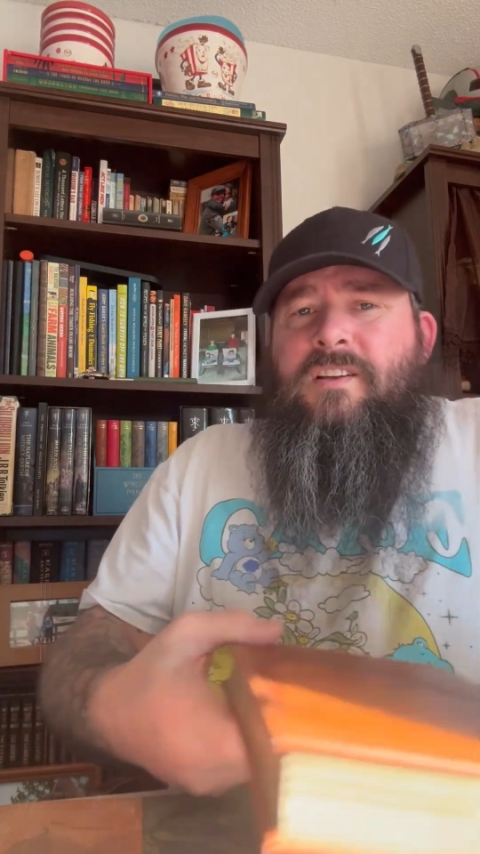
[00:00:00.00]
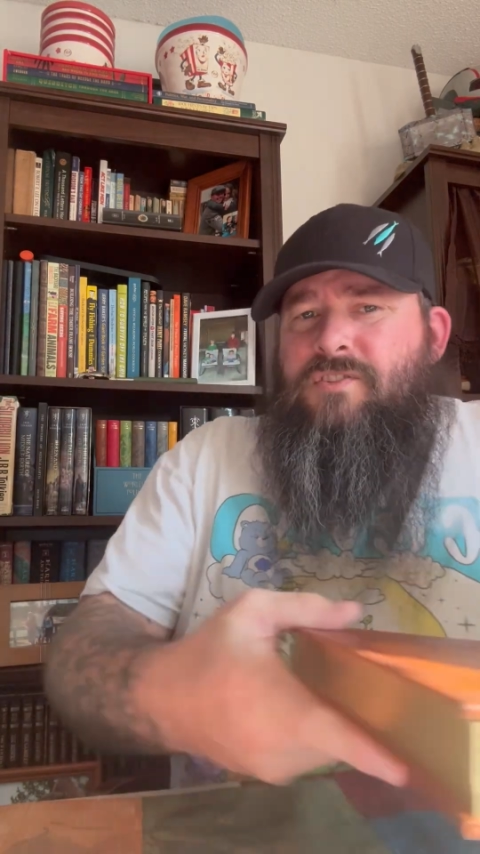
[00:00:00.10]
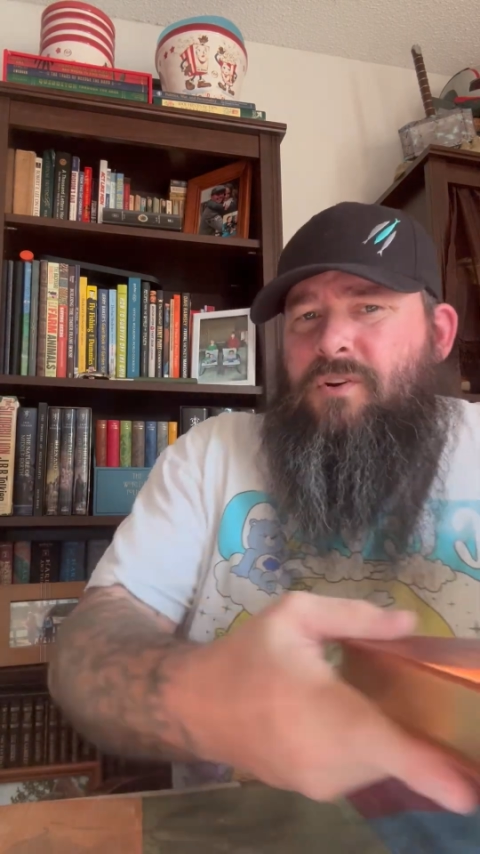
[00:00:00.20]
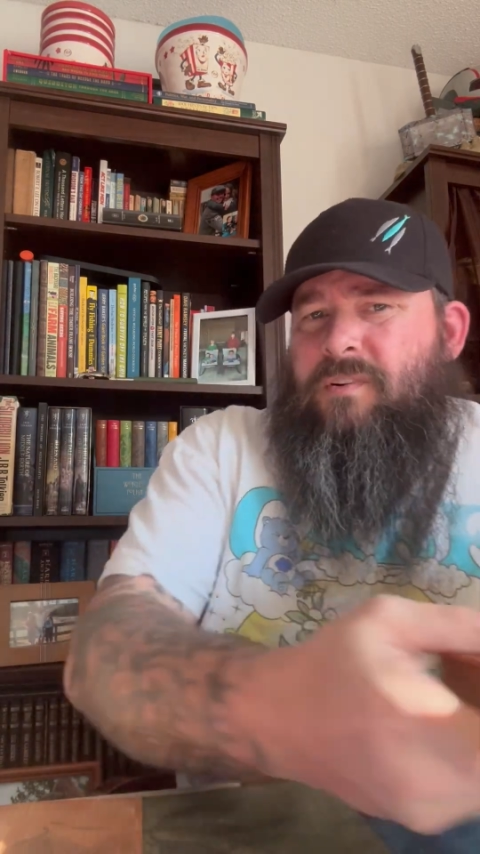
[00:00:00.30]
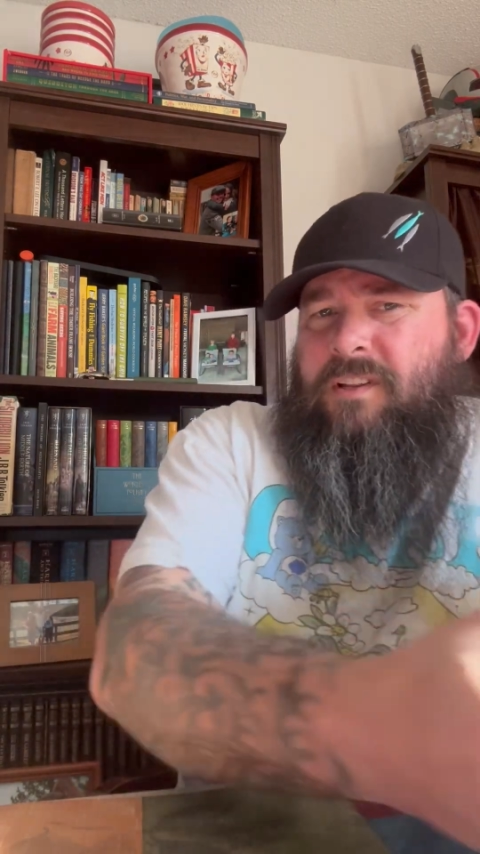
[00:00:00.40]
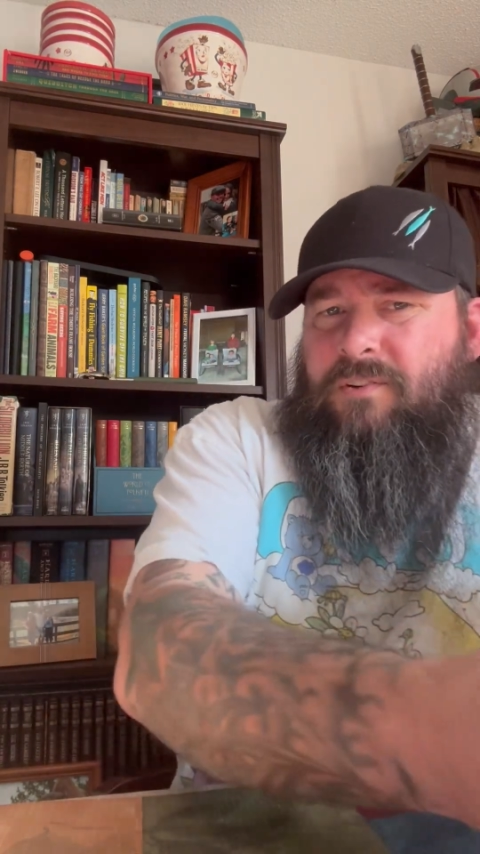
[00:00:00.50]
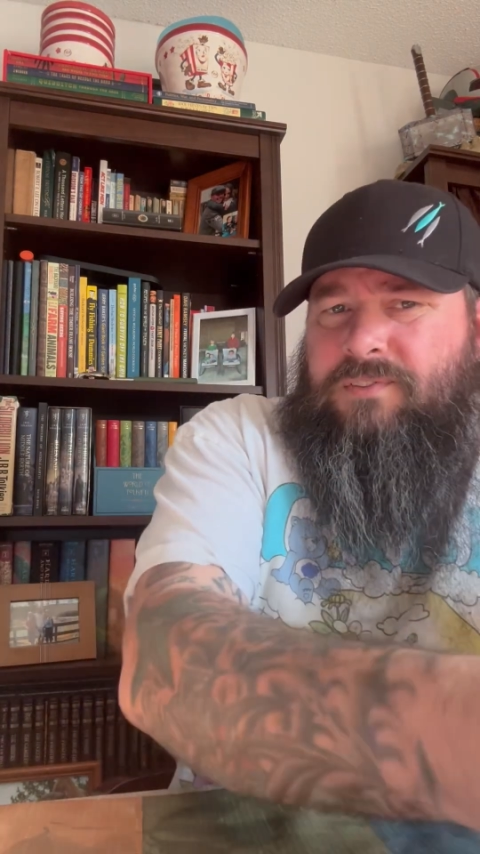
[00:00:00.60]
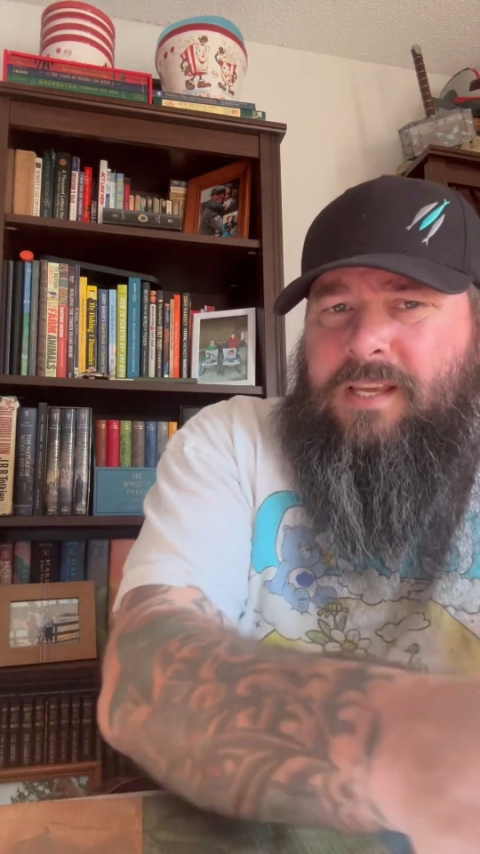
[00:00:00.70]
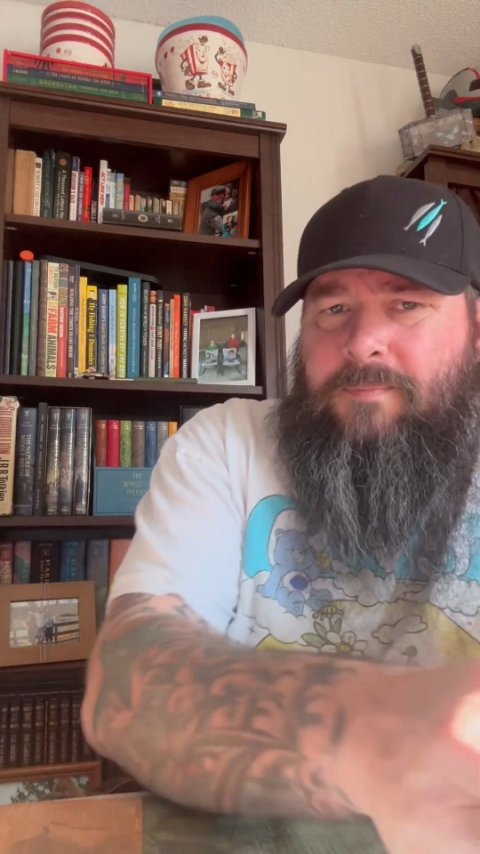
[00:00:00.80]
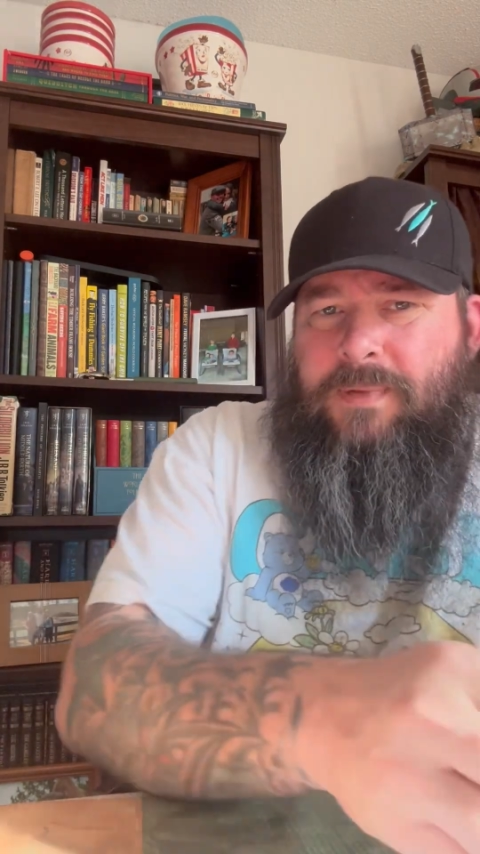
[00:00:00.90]
little
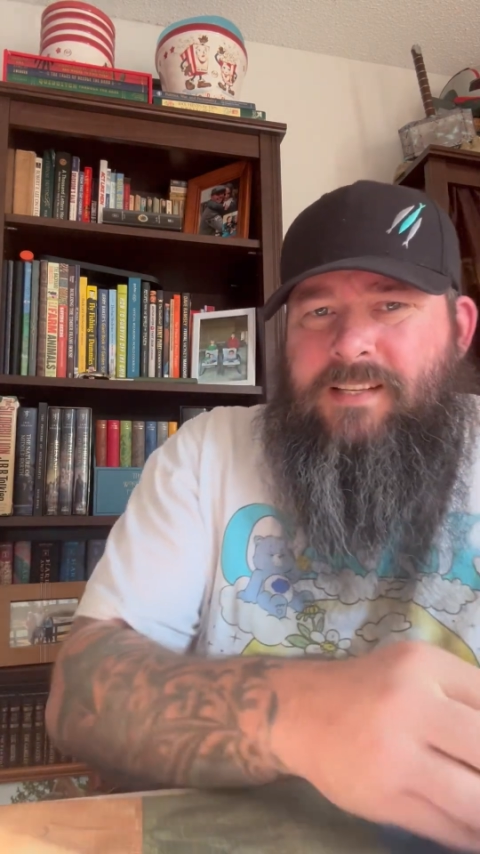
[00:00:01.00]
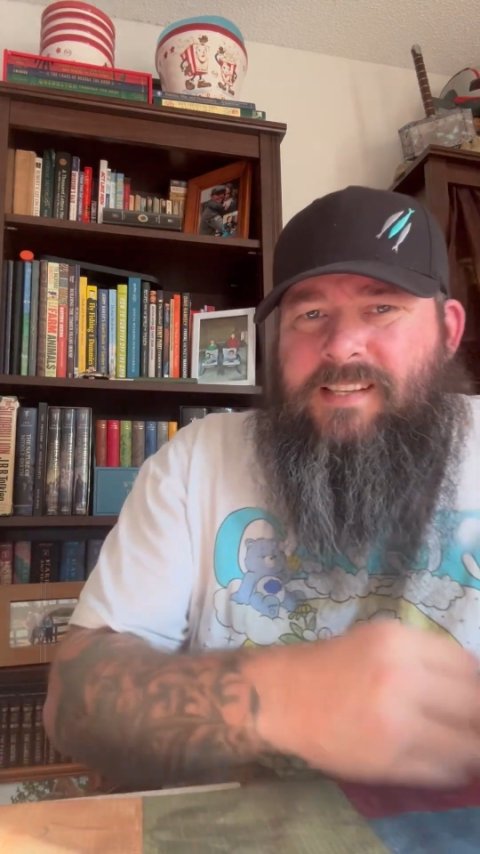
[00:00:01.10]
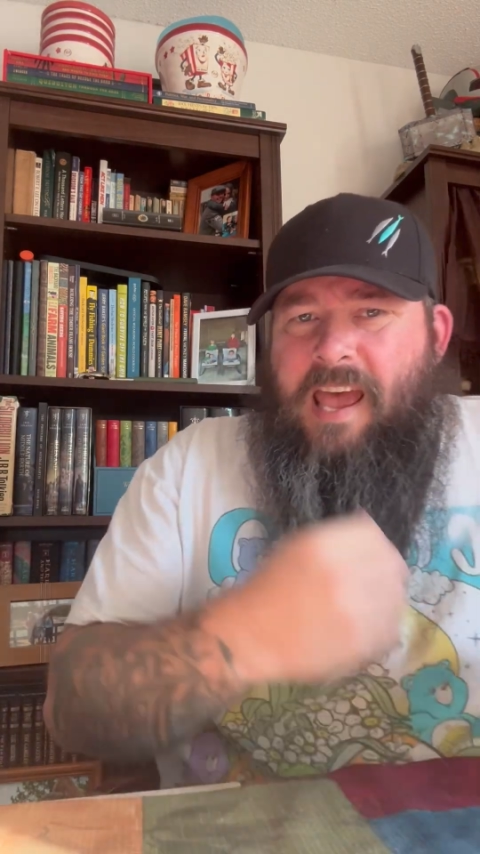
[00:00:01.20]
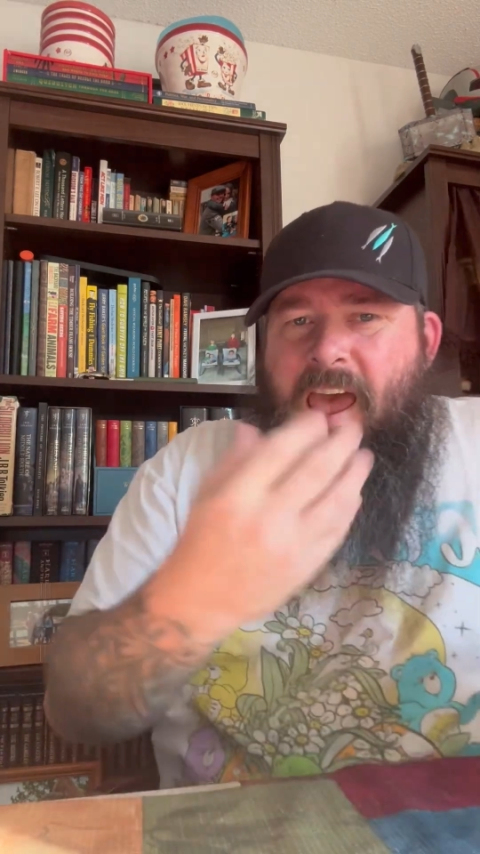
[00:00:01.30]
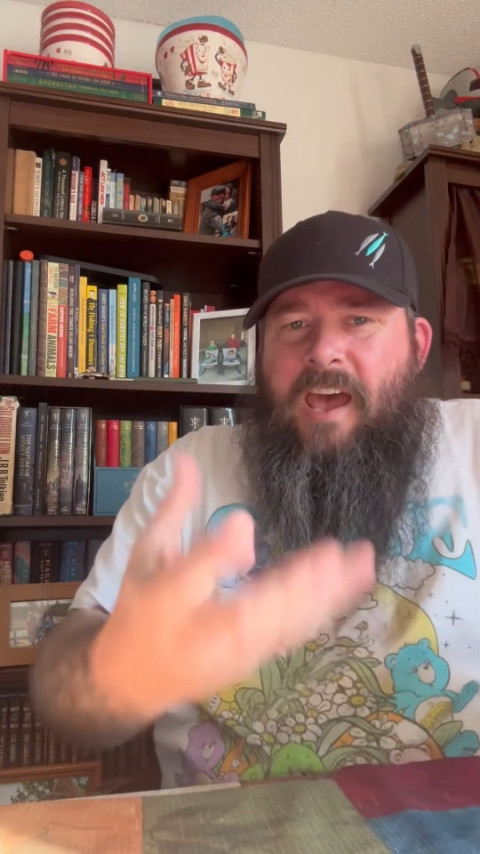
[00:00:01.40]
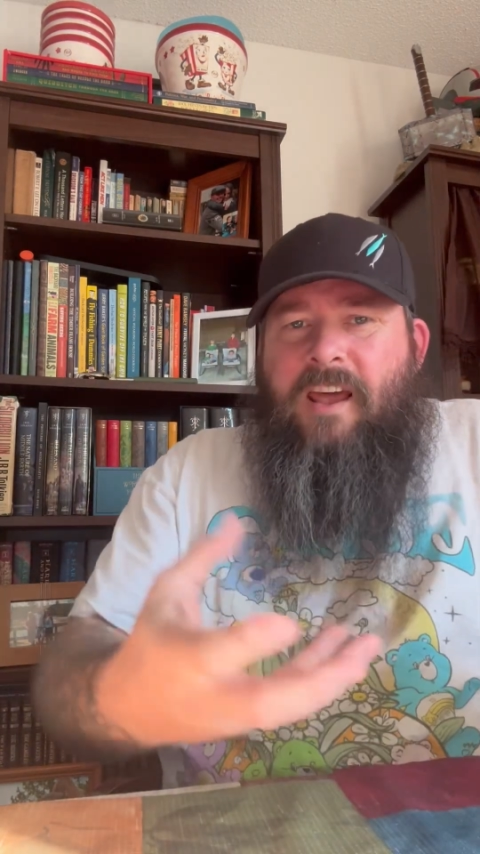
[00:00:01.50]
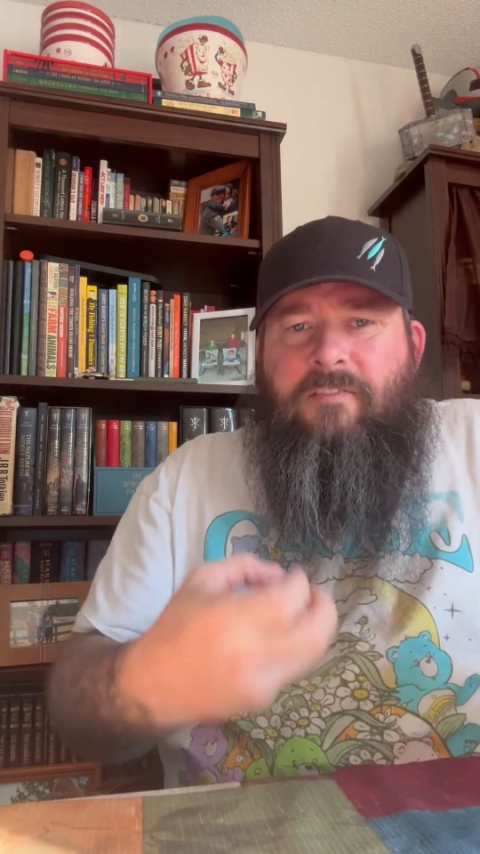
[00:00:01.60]
tidbits to add